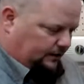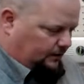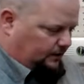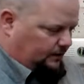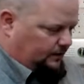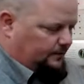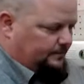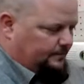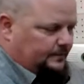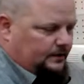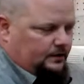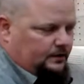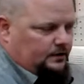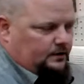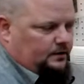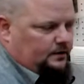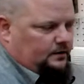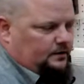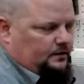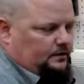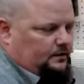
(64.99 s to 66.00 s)

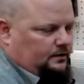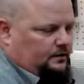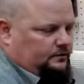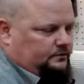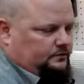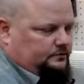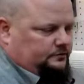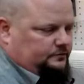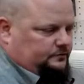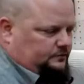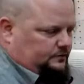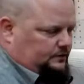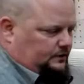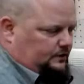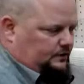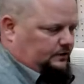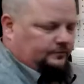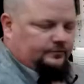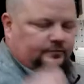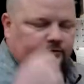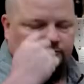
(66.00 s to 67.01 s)

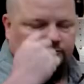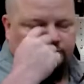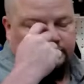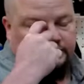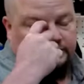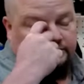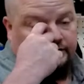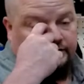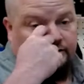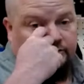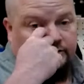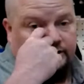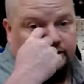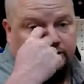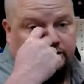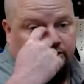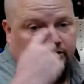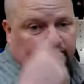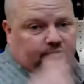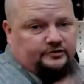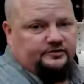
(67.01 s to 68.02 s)
Kind of reiterate what
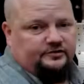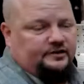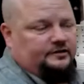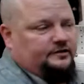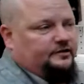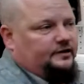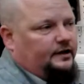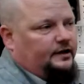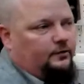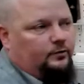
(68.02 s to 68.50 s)
Carly said today.